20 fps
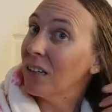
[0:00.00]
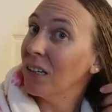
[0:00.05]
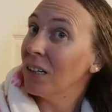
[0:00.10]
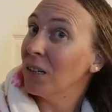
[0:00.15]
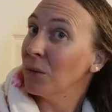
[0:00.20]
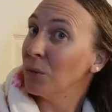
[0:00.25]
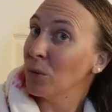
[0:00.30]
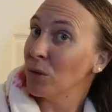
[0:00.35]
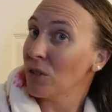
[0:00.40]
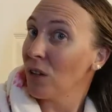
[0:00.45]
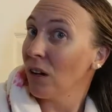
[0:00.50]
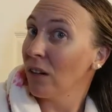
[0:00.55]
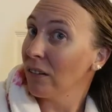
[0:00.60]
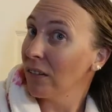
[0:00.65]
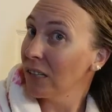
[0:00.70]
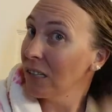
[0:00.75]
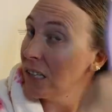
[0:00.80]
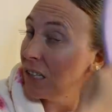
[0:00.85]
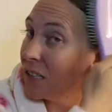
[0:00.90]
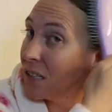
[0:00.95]
it was
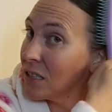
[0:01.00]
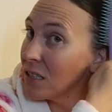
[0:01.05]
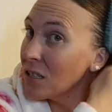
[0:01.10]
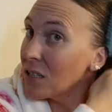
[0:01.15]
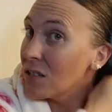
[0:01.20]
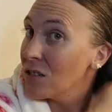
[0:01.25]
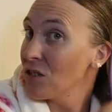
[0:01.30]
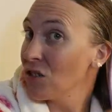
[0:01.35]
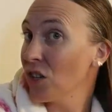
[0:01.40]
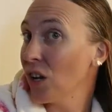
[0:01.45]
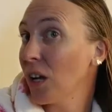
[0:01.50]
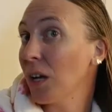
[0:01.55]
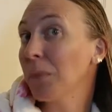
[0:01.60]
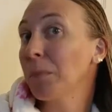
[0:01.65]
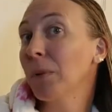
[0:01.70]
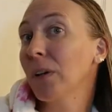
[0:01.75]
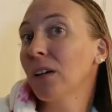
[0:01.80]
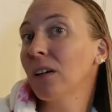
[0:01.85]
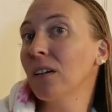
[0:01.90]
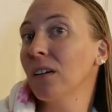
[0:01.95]
already in decent
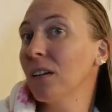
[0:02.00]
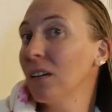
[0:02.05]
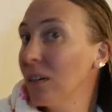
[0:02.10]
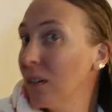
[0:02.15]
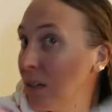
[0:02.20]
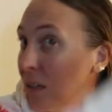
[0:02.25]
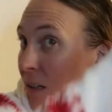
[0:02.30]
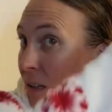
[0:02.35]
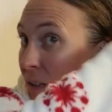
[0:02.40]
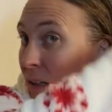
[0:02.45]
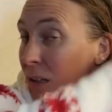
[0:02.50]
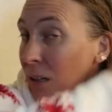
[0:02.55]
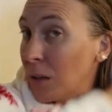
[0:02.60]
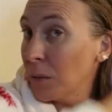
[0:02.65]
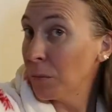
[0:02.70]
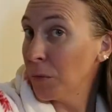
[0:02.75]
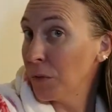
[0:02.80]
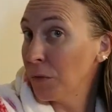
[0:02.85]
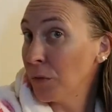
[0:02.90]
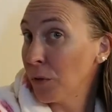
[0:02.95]
shape
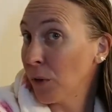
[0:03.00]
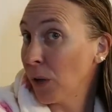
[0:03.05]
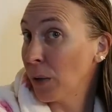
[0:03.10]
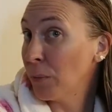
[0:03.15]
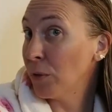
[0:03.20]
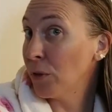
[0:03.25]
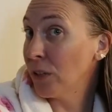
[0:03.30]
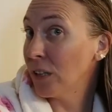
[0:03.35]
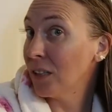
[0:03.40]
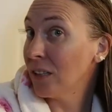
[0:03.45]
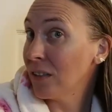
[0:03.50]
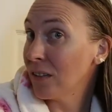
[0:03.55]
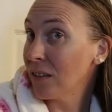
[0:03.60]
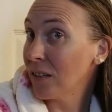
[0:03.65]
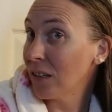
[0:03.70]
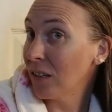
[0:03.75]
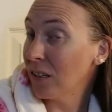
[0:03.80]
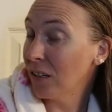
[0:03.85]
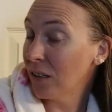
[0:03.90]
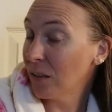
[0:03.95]
before I put
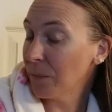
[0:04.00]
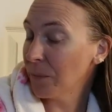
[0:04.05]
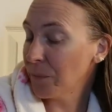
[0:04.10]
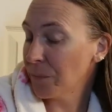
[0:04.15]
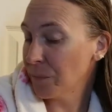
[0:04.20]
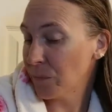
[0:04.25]
anything in it.